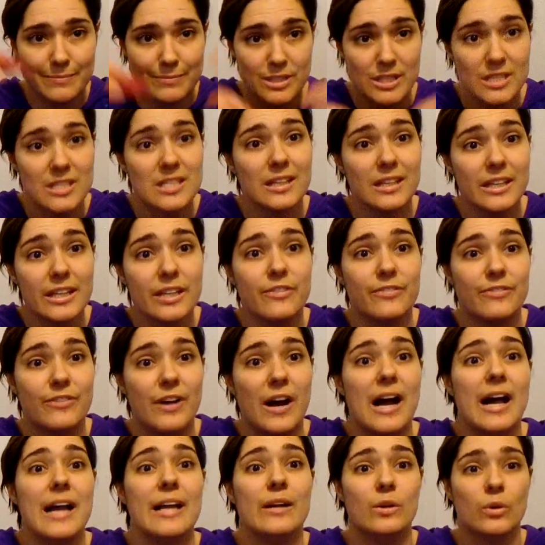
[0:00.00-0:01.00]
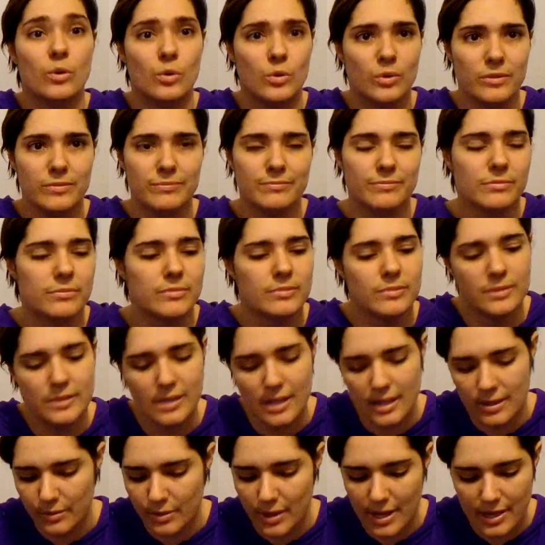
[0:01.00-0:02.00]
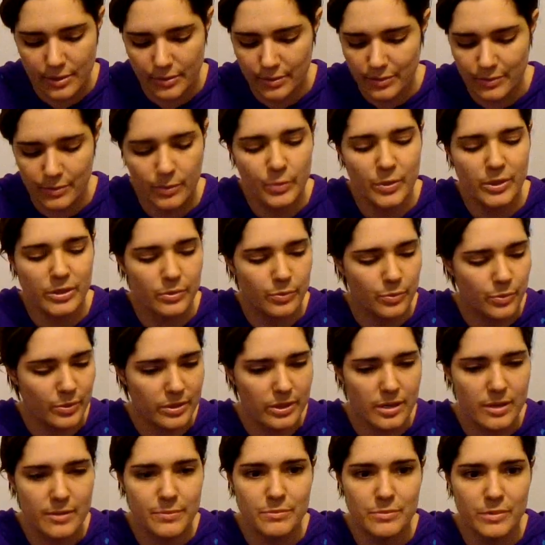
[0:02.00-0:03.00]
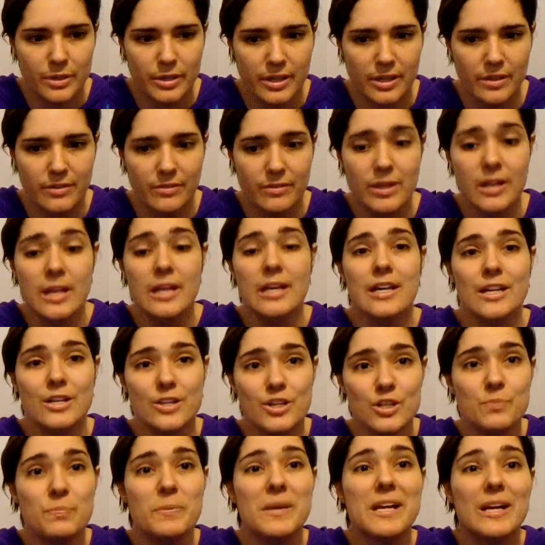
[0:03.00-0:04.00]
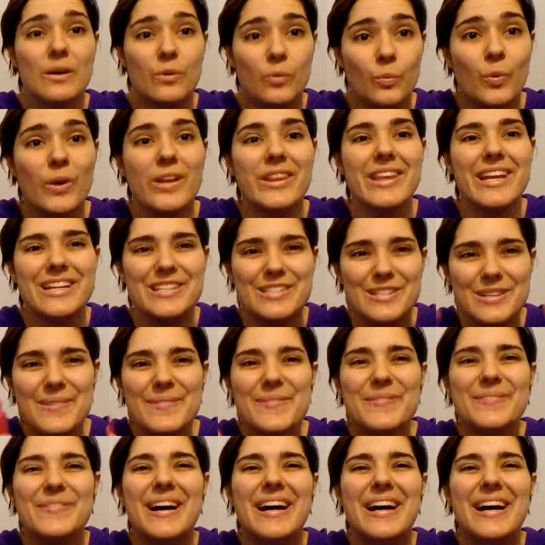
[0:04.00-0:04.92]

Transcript: solidify, or not, I don't know what the word I'm looking, when they do